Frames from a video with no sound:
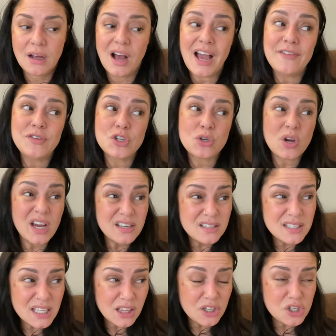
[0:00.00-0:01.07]
I've tried to
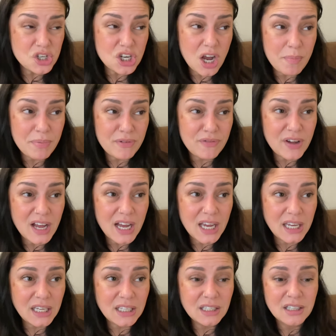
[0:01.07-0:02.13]
sell on
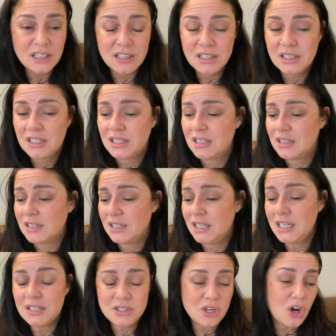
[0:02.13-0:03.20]
Shopify.
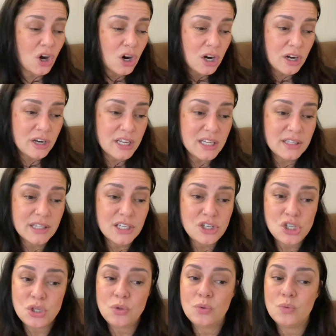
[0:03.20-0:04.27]
It's hard
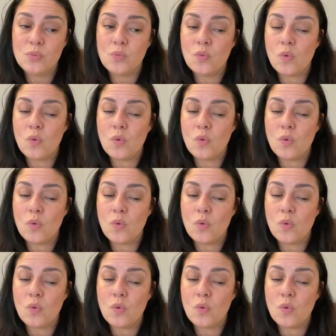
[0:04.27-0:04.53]
unless you